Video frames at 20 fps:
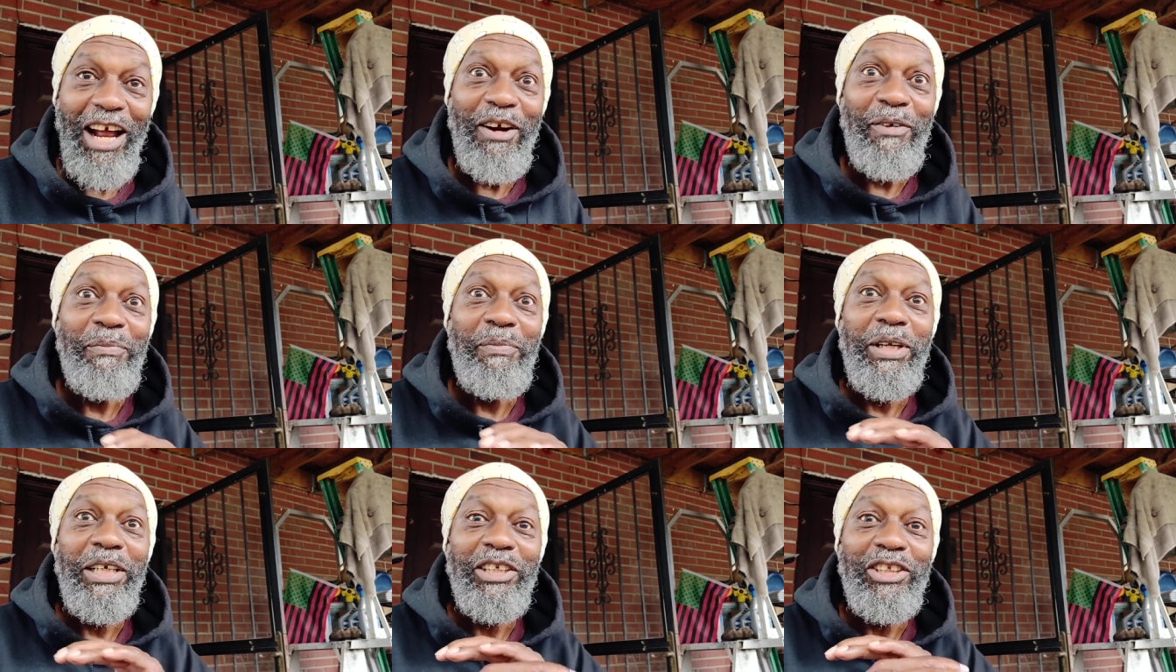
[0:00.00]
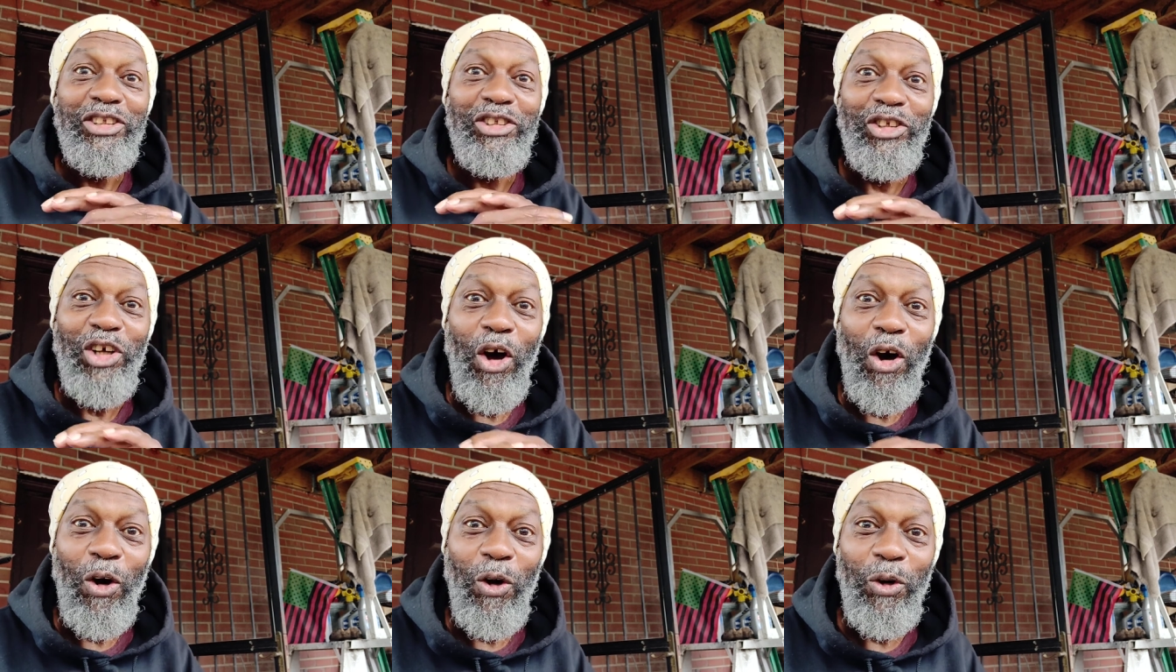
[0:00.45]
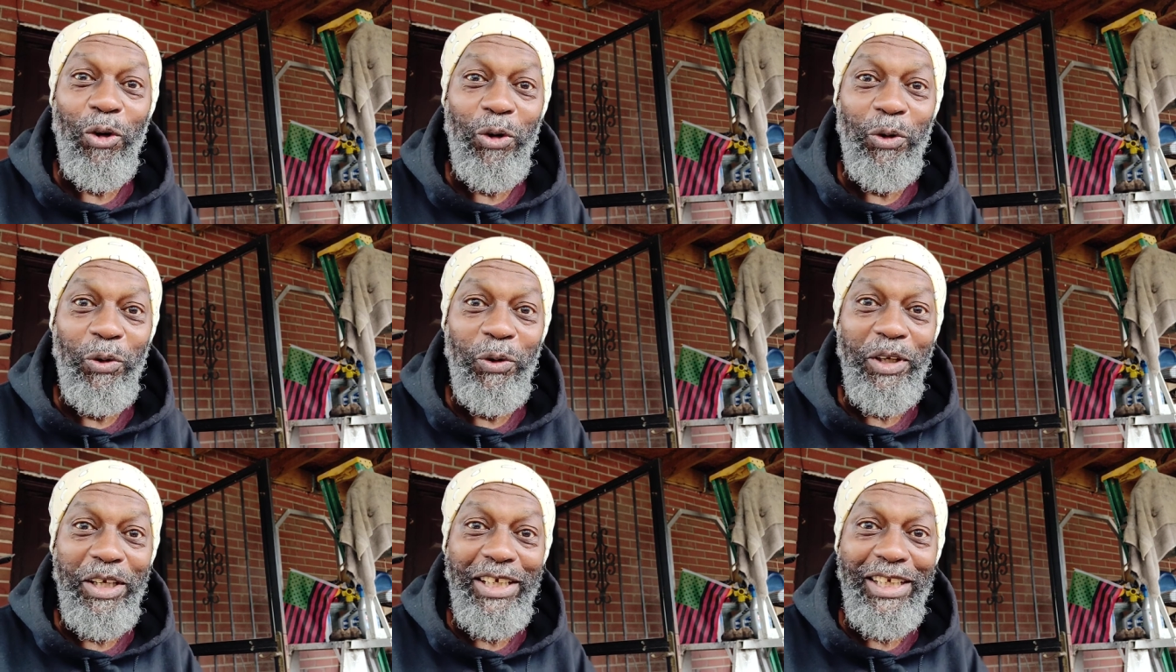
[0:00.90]
I mean,
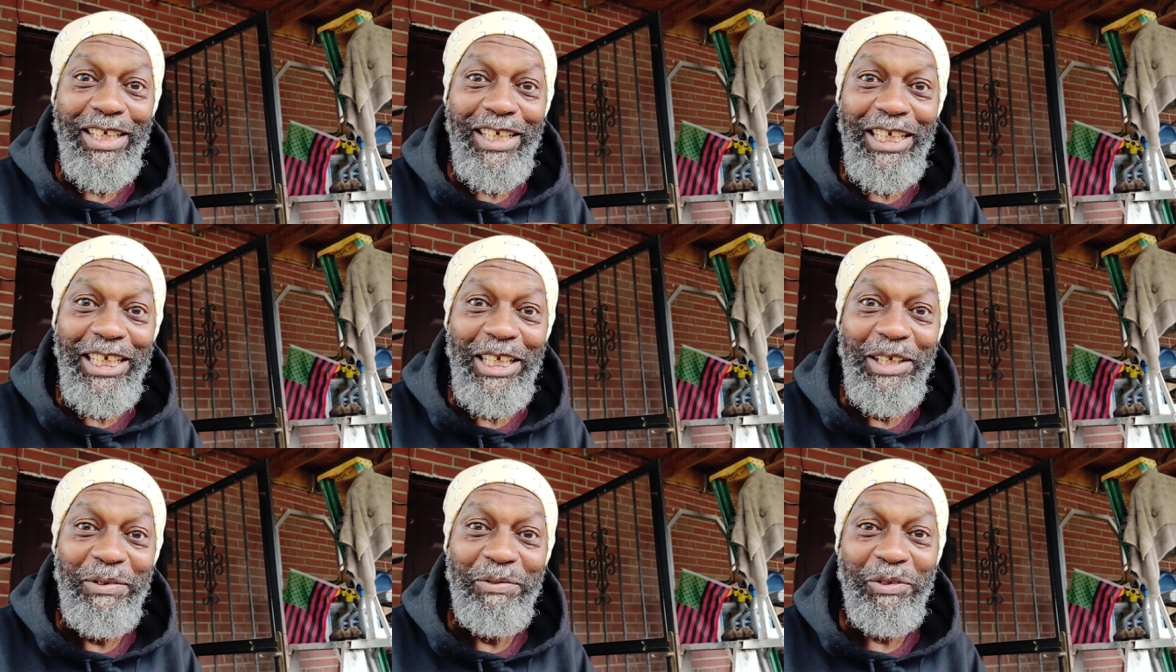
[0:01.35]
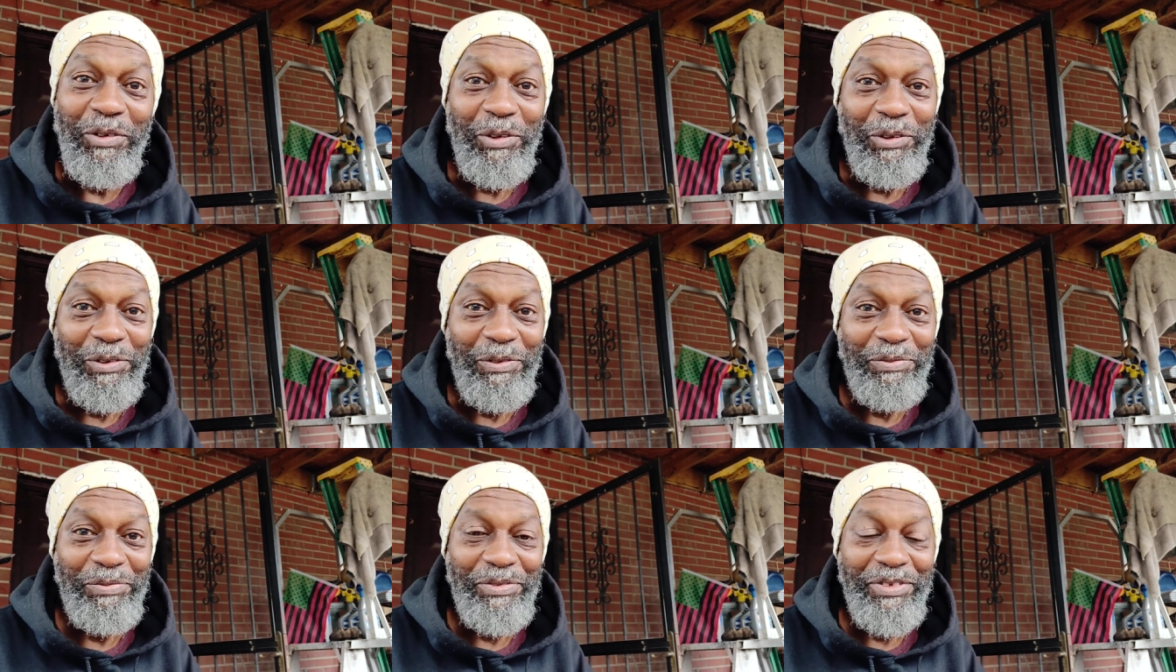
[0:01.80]
total evil.